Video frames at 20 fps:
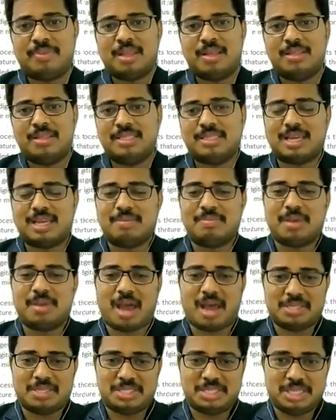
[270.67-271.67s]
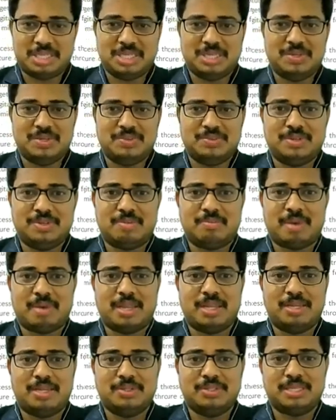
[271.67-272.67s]
This can be achieved by
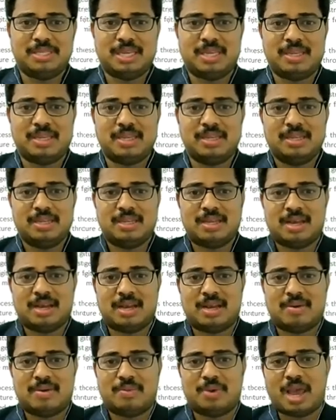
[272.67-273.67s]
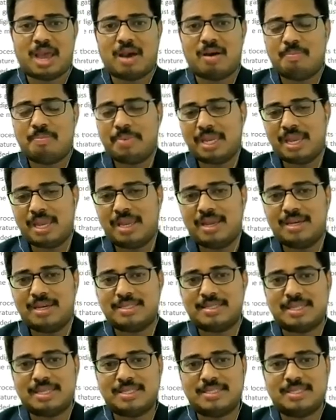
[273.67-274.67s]
using, uh, we have PIR
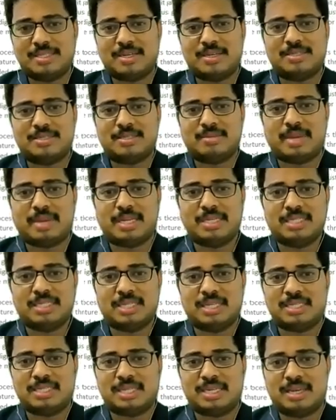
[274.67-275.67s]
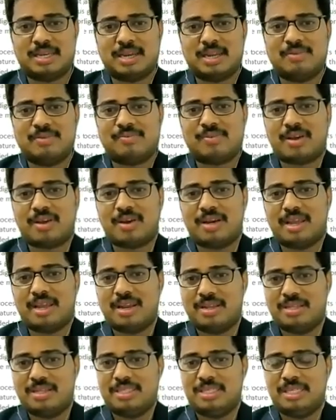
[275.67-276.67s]
sensors by detecting infrared
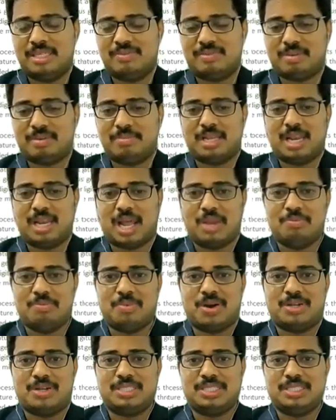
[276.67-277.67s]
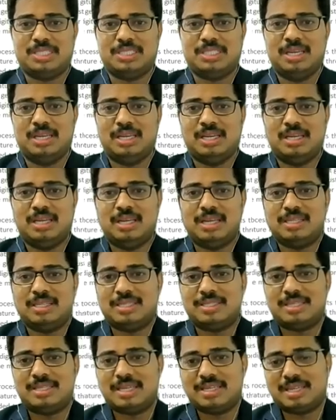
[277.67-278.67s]
energy from the live body.
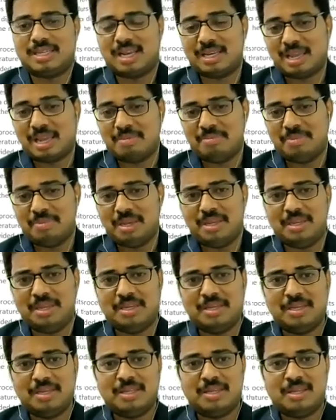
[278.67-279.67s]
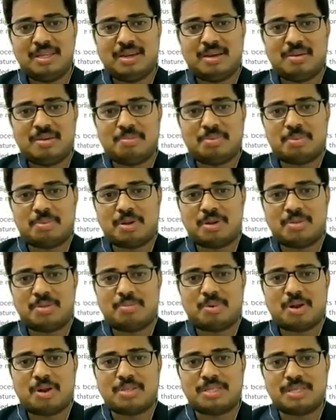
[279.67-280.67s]
This signal can be uh, pro
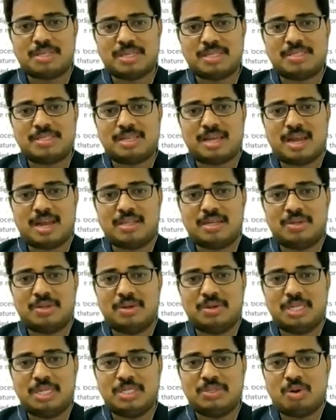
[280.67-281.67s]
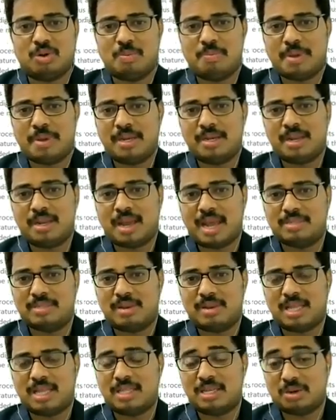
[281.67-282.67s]
processed and the door is opened as
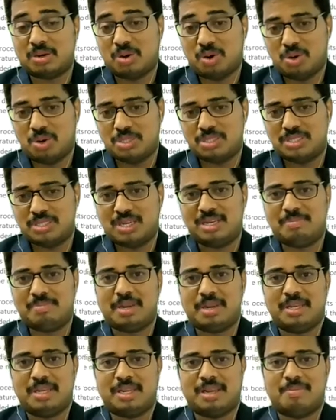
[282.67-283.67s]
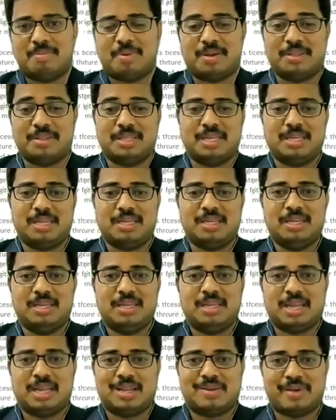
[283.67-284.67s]
well as the closed depending upon the
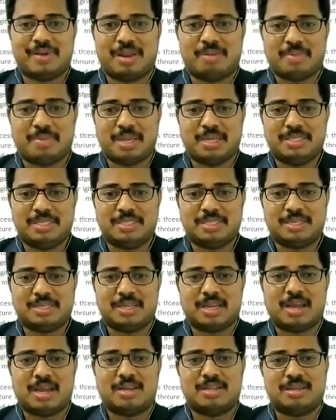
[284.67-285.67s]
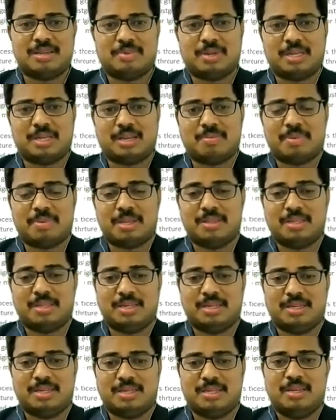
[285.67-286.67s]
requirement or uh, depending upon
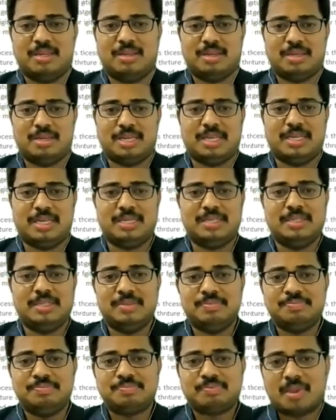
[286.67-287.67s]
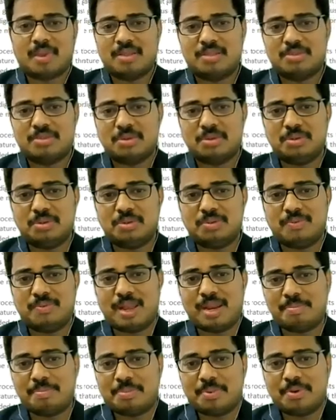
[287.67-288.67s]
the need. So
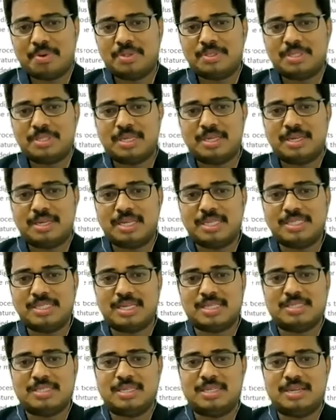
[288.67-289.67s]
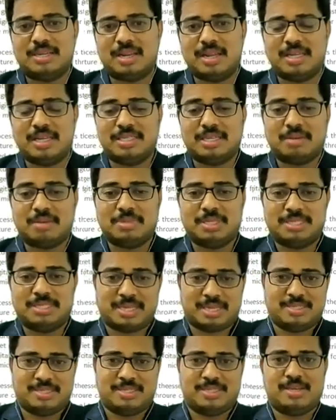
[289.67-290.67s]
when a person reaches the range of the
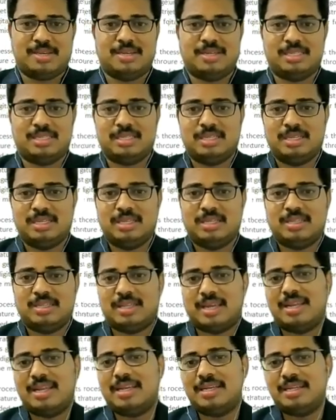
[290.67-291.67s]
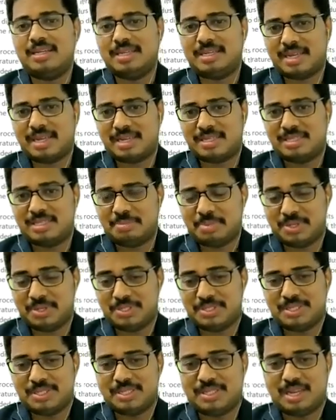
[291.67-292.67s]
sensor, then it detects the
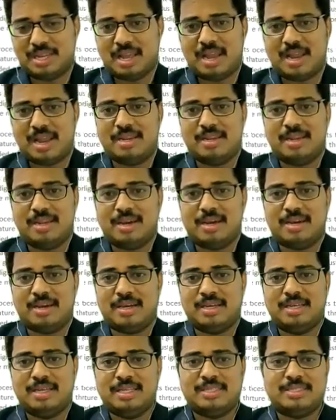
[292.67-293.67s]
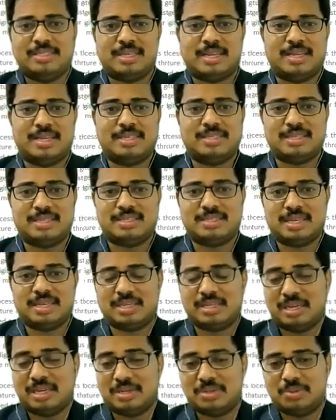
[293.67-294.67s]
person and uh, sends a
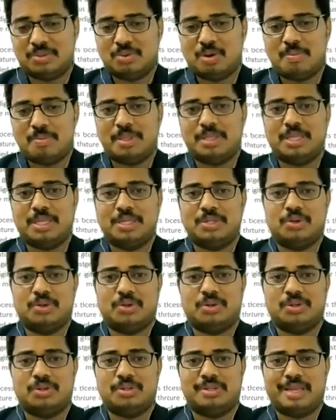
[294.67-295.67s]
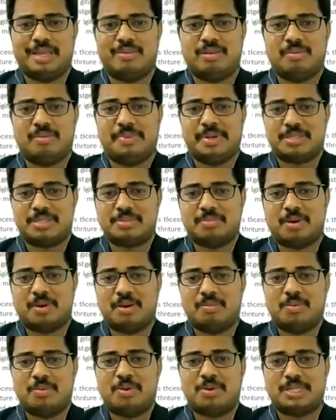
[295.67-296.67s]
signal to open the door. There will be a small
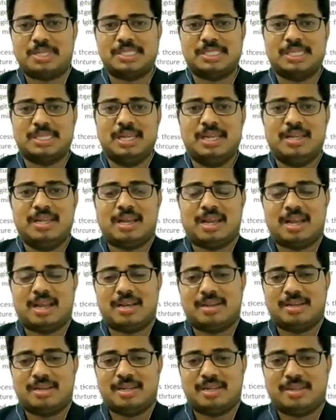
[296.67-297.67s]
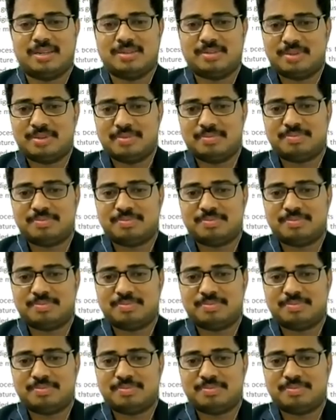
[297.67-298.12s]
motor and uh,